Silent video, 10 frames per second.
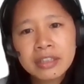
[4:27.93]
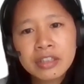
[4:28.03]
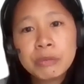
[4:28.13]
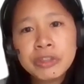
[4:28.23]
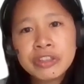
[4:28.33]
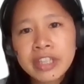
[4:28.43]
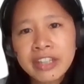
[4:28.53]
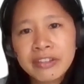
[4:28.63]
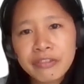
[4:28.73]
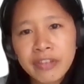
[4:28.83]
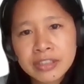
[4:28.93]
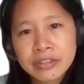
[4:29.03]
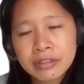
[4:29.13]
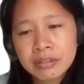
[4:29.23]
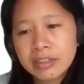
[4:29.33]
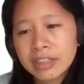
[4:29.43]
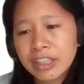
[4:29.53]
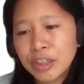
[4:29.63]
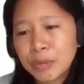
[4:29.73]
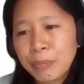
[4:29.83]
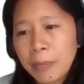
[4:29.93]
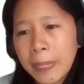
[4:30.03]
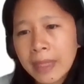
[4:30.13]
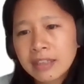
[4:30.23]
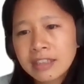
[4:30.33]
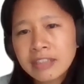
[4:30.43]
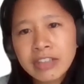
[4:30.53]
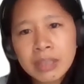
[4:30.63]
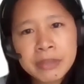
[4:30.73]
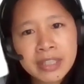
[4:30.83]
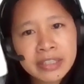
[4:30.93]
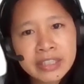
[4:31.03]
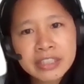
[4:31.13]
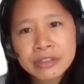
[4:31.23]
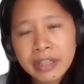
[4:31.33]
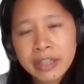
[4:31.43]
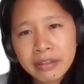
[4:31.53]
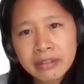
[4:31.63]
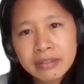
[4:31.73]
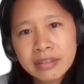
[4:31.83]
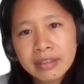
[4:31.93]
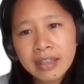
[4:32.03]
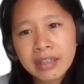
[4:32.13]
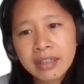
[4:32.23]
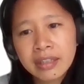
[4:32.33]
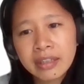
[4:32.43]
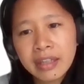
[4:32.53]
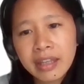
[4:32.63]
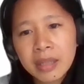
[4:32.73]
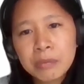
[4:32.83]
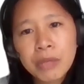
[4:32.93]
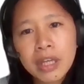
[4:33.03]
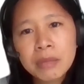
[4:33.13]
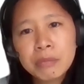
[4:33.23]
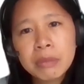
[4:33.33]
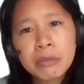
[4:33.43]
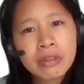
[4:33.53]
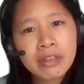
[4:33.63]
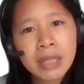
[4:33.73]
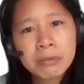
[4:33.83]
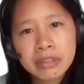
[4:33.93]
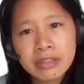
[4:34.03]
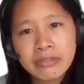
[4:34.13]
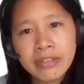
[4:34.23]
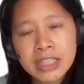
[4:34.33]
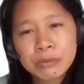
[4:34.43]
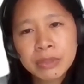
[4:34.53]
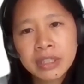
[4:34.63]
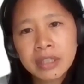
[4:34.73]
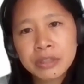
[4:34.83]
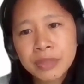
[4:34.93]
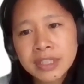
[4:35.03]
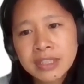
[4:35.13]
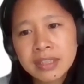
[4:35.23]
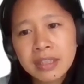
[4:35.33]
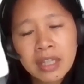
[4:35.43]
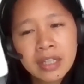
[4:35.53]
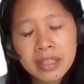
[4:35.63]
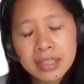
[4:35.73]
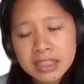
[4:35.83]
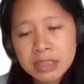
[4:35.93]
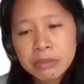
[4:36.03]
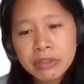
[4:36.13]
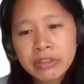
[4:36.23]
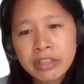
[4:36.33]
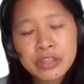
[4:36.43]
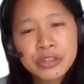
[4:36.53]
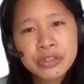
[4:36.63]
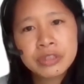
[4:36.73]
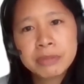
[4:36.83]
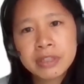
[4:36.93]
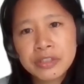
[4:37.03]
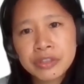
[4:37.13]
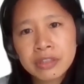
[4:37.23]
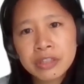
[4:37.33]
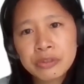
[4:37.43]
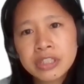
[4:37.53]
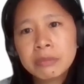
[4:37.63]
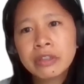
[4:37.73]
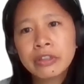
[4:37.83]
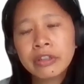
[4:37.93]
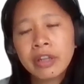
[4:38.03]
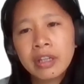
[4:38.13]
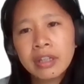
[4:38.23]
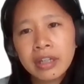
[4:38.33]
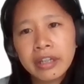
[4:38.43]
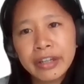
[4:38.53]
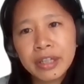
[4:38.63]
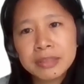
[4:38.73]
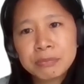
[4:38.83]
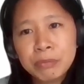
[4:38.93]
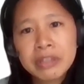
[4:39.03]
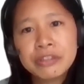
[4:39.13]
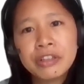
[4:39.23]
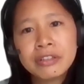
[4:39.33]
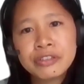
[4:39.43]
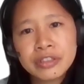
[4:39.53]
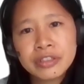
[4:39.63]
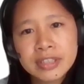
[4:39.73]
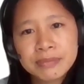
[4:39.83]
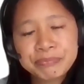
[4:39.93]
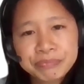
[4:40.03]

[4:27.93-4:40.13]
communicate faster, develop the ideas together, and be more collaborative as we address the similar issues potentially, or similar methodologies.